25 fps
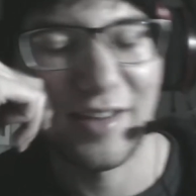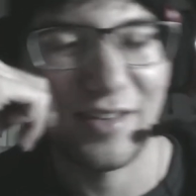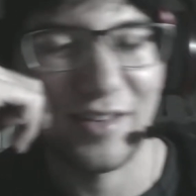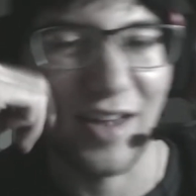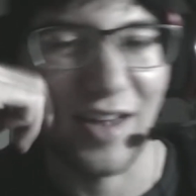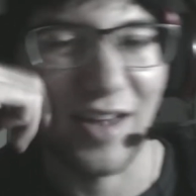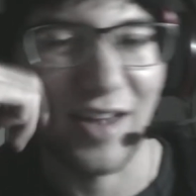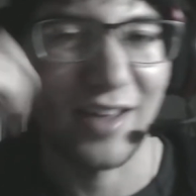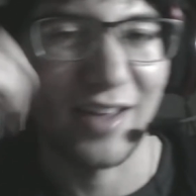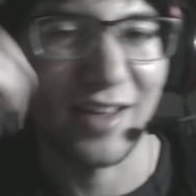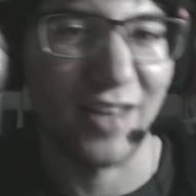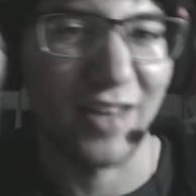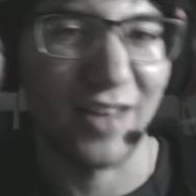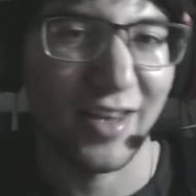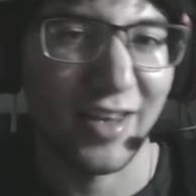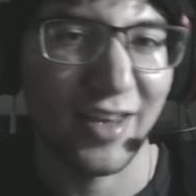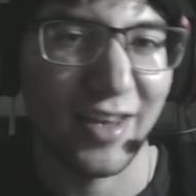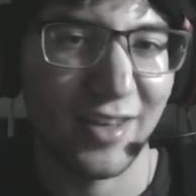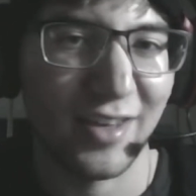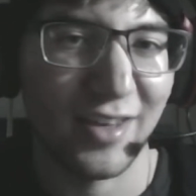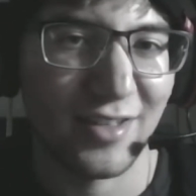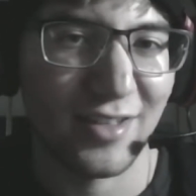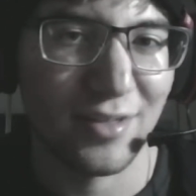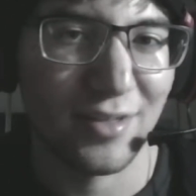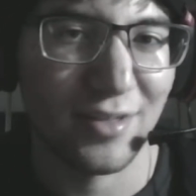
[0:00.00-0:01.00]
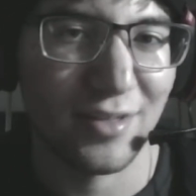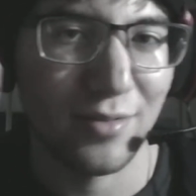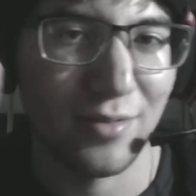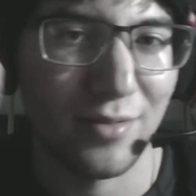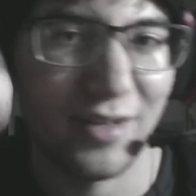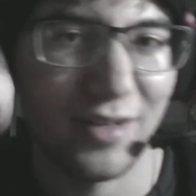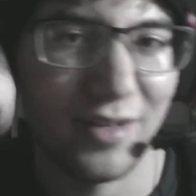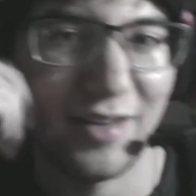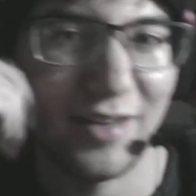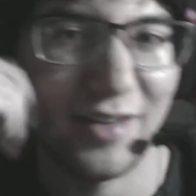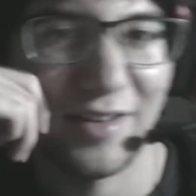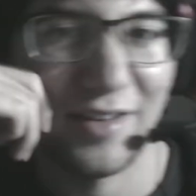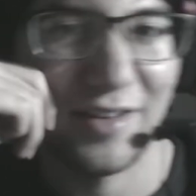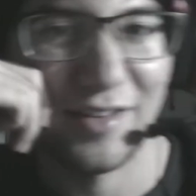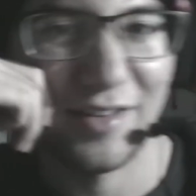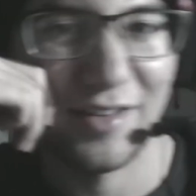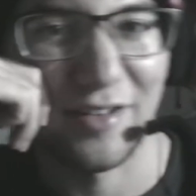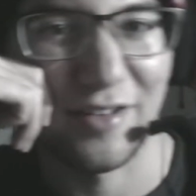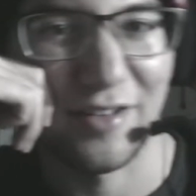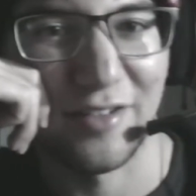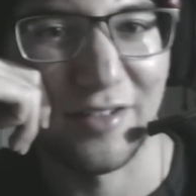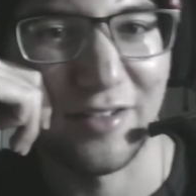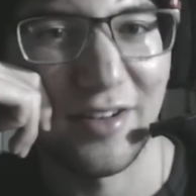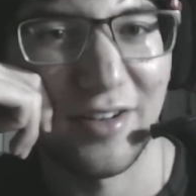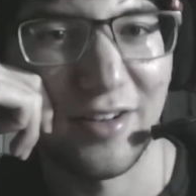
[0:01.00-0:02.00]
I like it to be, so
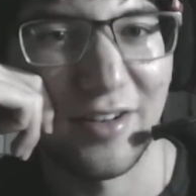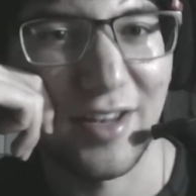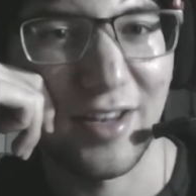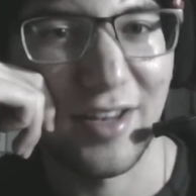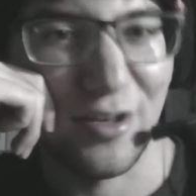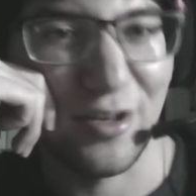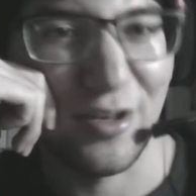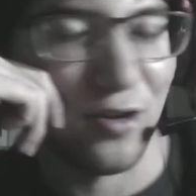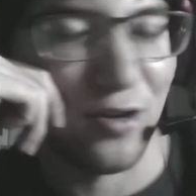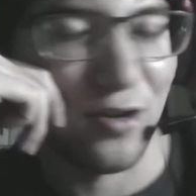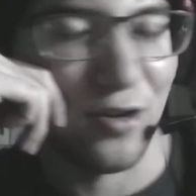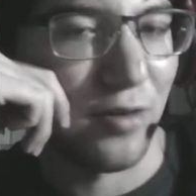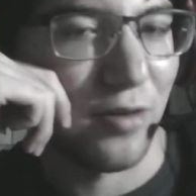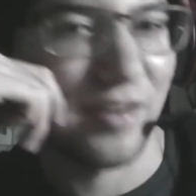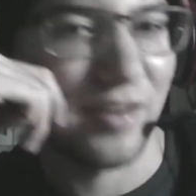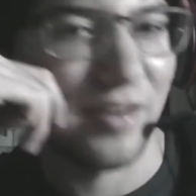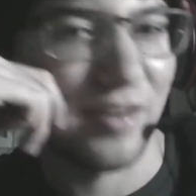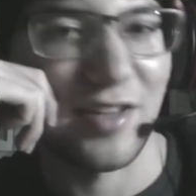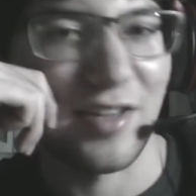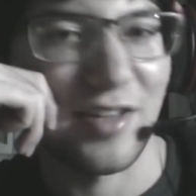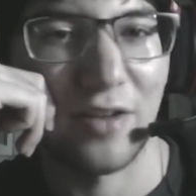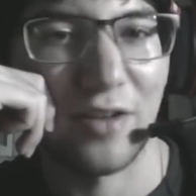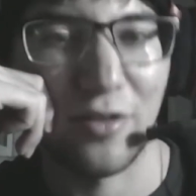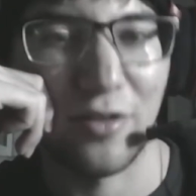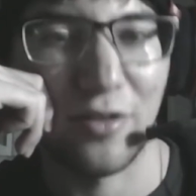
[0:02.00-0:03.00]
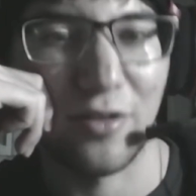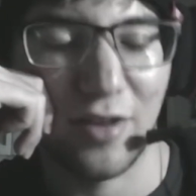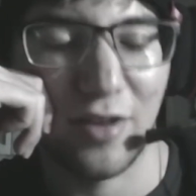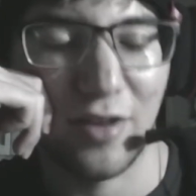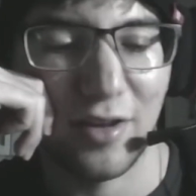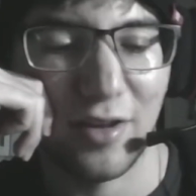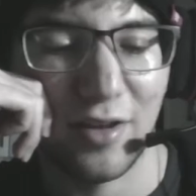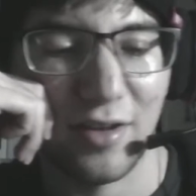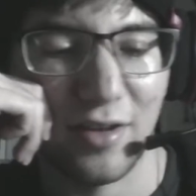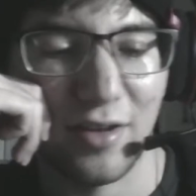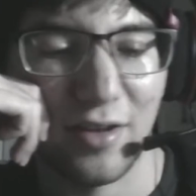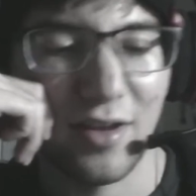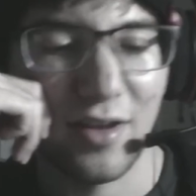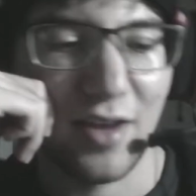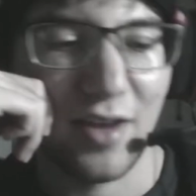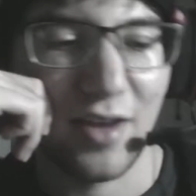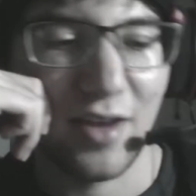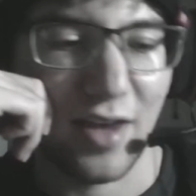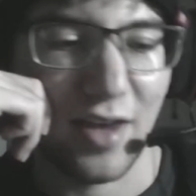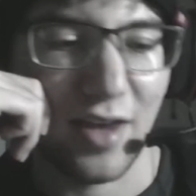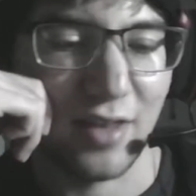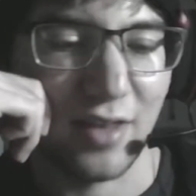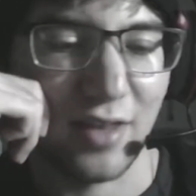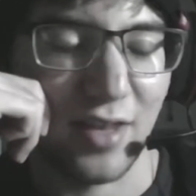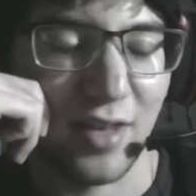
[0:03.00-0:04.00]
you can always download it and
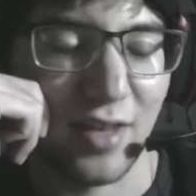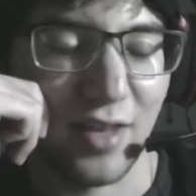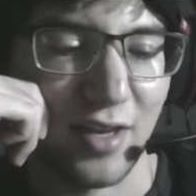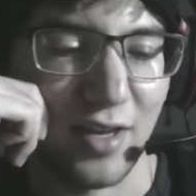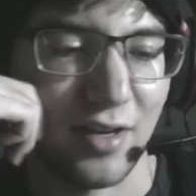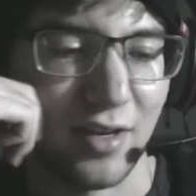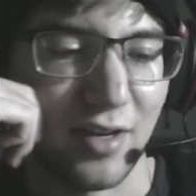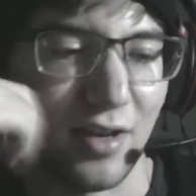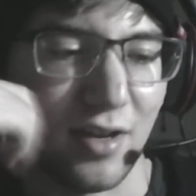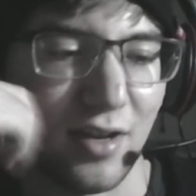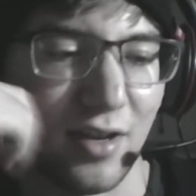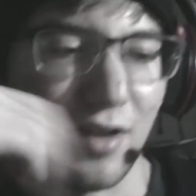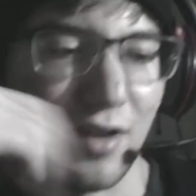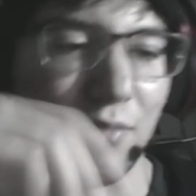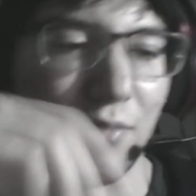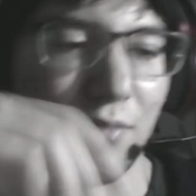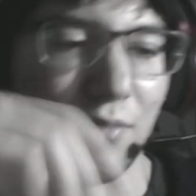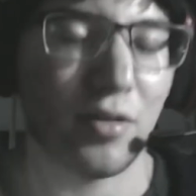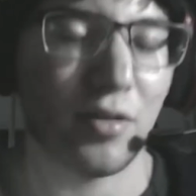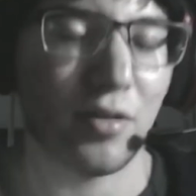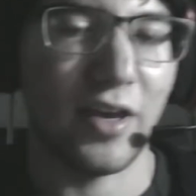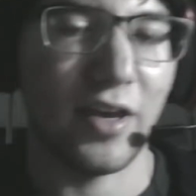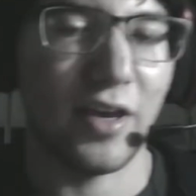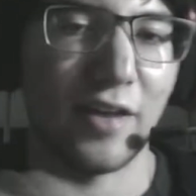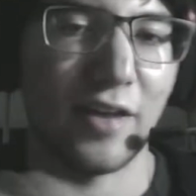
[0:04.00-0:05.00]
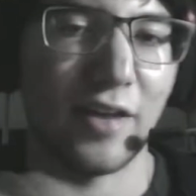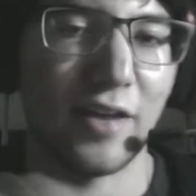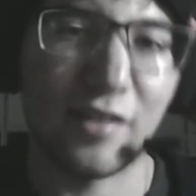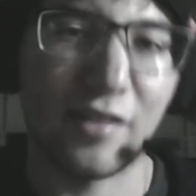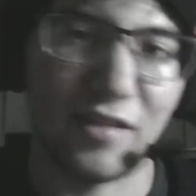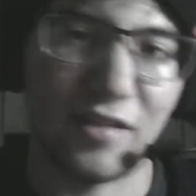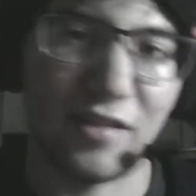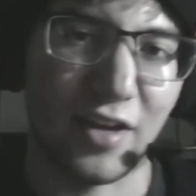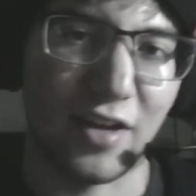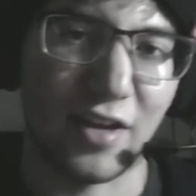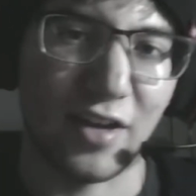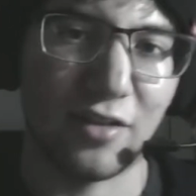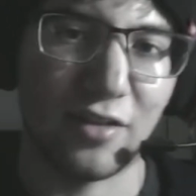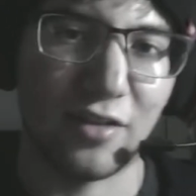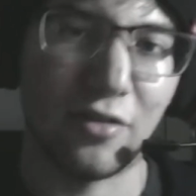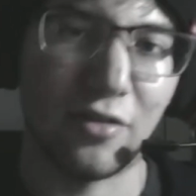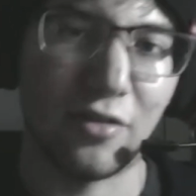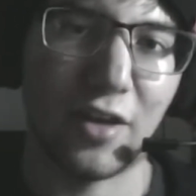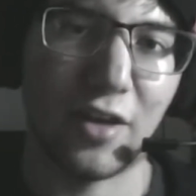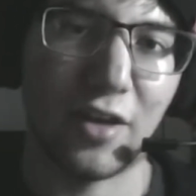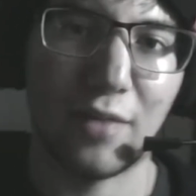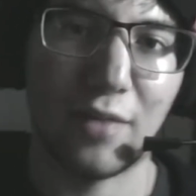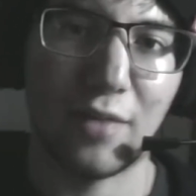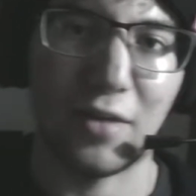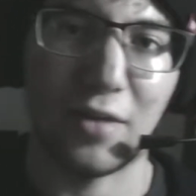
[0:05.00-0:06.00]
then uh, play it as a standalone game,
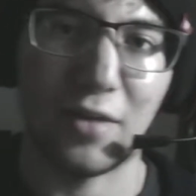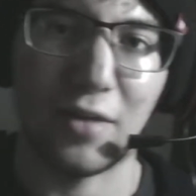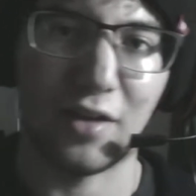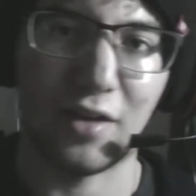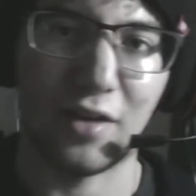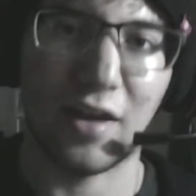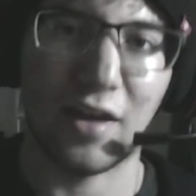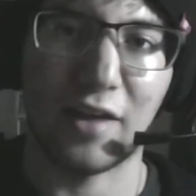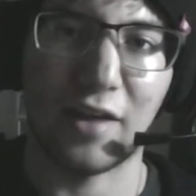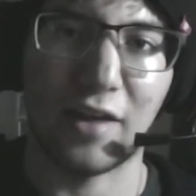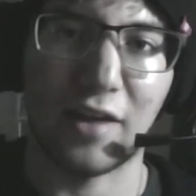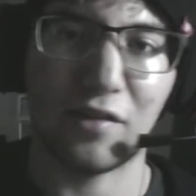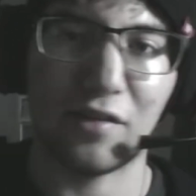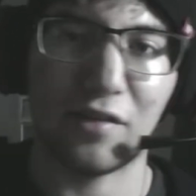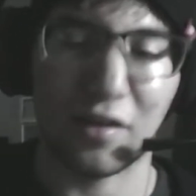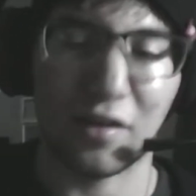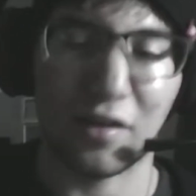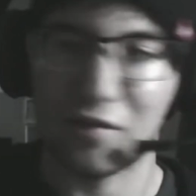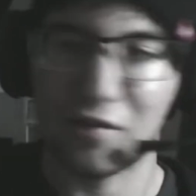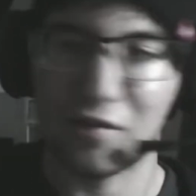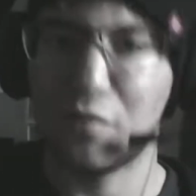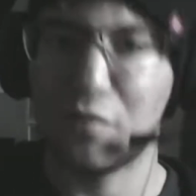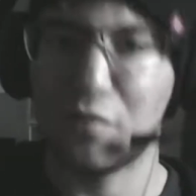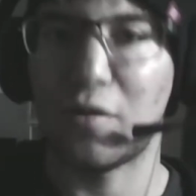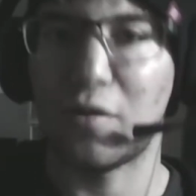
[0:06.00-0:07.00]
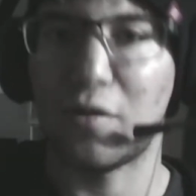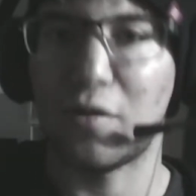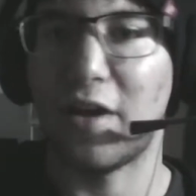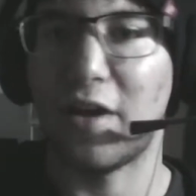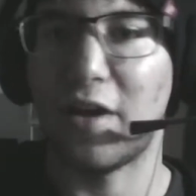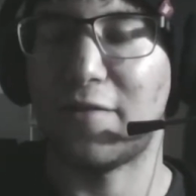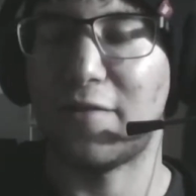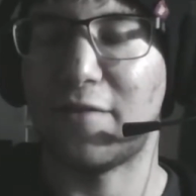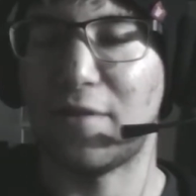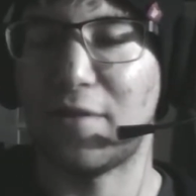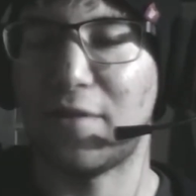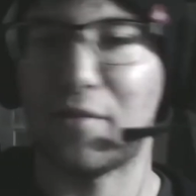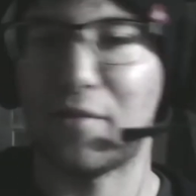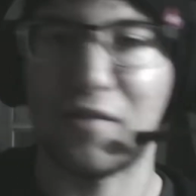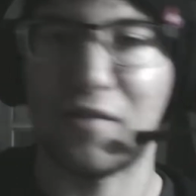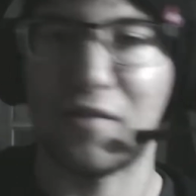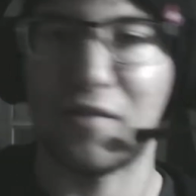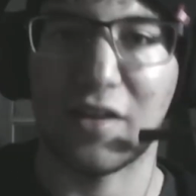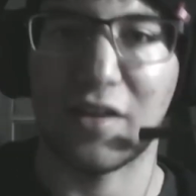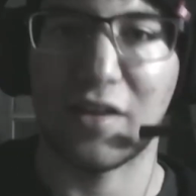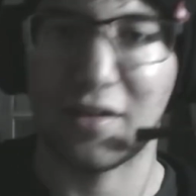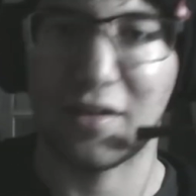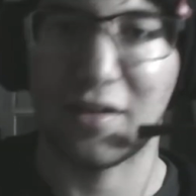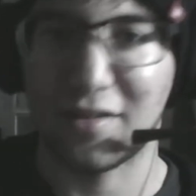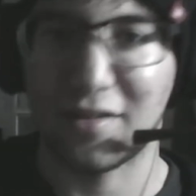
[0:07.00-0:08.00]
and it has like super high frames per second,
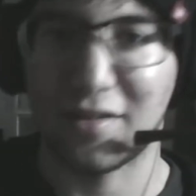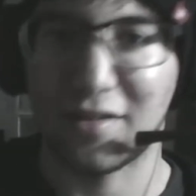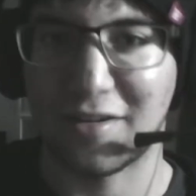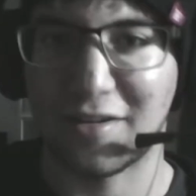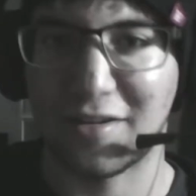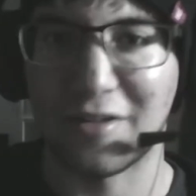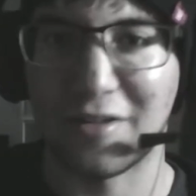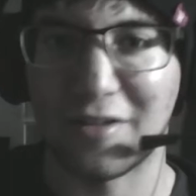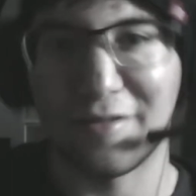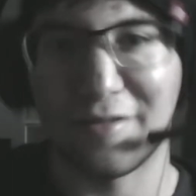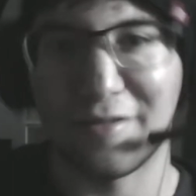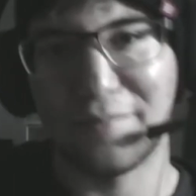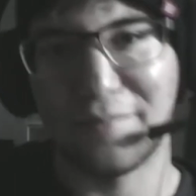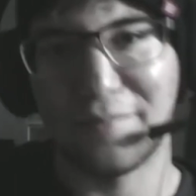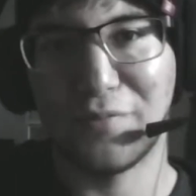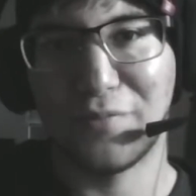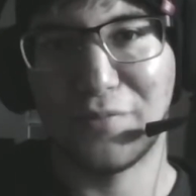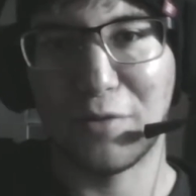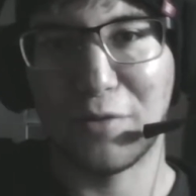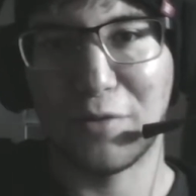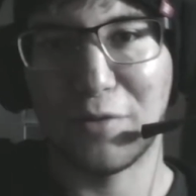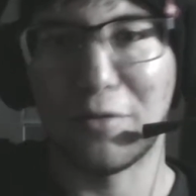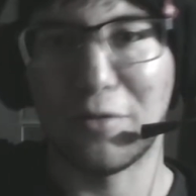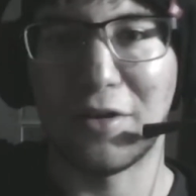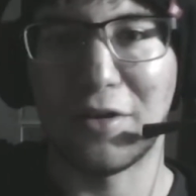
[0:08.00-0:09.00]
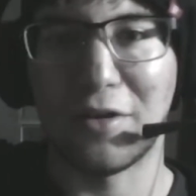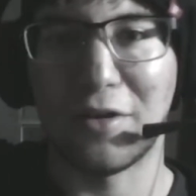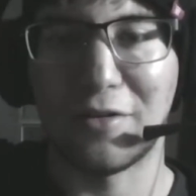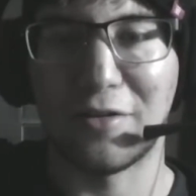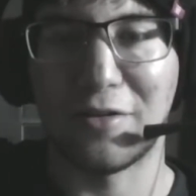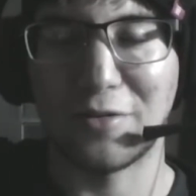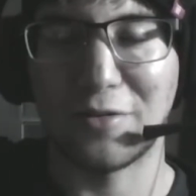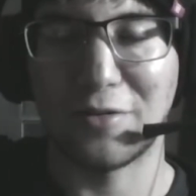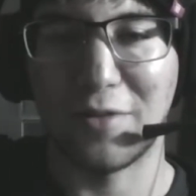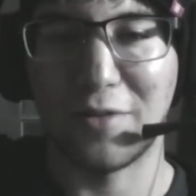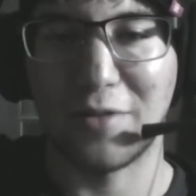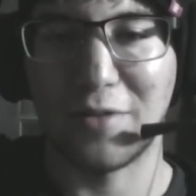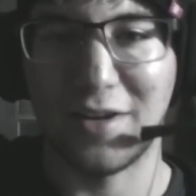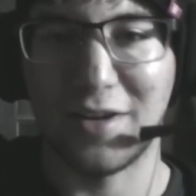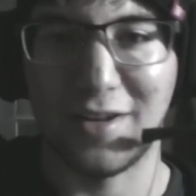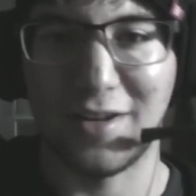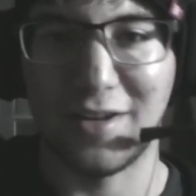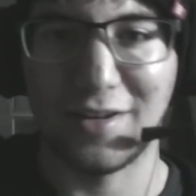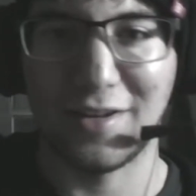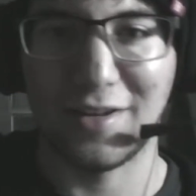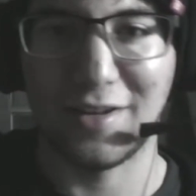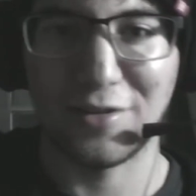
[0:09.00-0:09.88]
you know, one hundred twenty, two